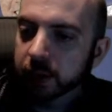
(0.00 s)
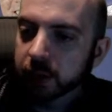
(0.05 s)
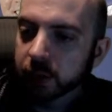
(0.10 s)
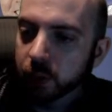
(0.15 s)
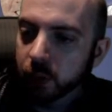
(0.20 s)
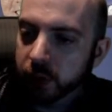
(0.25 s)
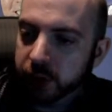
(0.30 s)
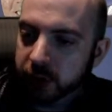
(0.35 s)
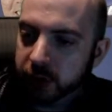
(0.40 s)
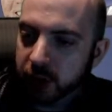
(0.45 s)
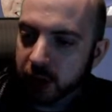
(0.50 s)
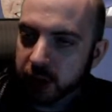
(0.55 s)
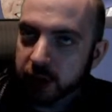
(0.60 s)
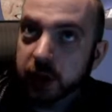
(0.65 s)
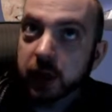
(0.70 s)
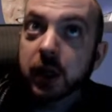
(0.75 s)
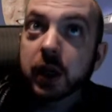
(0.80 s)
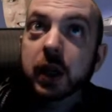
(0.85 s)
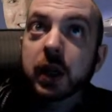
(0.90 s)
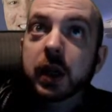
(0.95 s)
What's the
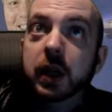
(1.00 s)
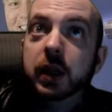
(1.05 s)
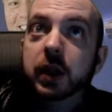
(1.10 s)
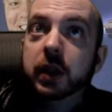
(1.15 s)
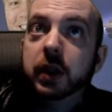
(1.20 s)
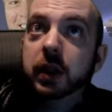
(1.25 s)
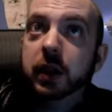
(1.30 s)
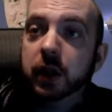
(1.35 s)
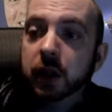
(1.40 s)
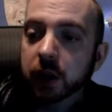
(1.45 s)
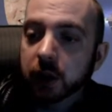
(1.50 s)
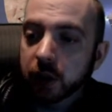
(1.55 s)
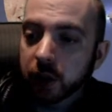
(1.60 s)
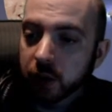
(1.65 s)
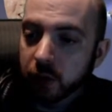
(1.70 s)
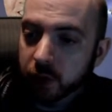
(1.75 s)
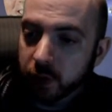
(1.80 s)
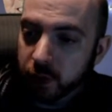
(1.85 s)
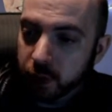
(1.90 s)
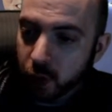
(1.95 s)
chances
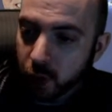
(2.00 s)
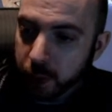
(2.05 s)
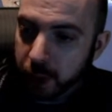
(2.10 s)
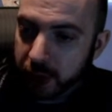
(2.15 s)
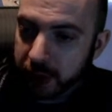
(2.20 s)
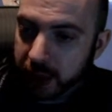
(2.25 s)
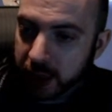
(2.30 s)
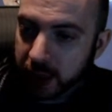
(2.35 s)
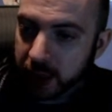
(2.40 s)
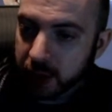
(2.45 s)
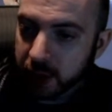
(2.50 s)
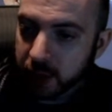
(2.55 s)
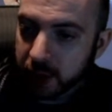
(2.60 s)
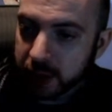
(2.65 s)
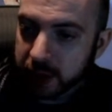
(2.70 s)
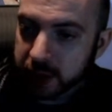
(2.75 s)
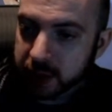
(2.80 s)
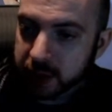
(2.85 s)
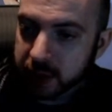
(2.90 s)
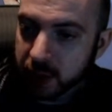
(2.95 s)
4.0
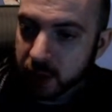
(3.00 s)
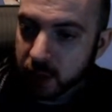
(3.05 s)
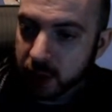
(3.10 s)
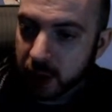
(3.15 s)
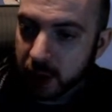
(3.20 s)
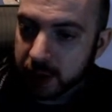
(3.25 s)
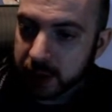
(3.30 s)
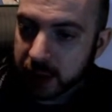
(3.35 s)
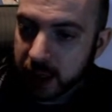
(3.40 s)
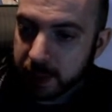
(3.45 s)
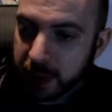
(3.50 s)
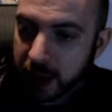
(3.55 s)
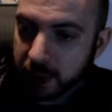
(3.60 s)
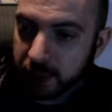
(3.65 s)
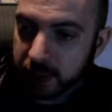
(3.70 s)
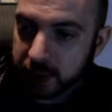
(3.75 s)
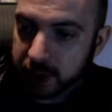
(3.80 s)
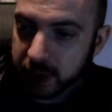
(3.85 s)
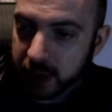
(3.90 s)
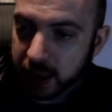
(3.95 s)
is still going to come out
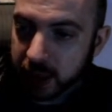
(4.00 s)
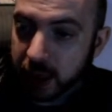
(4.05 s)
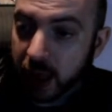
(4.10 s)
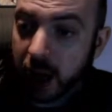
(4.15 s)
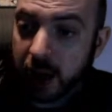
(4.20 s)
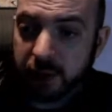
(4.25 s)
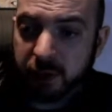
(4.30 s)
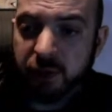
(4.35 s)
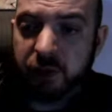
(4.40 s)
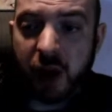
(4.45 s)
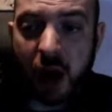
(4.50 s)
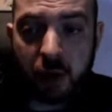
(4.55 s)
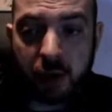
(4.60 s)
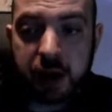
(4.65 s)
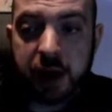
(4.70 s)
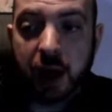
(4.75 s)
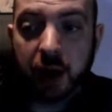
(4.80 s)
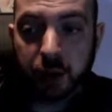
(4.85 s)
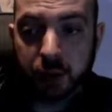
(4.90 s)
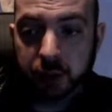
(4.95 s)
this year? Very
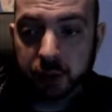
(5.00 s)
low.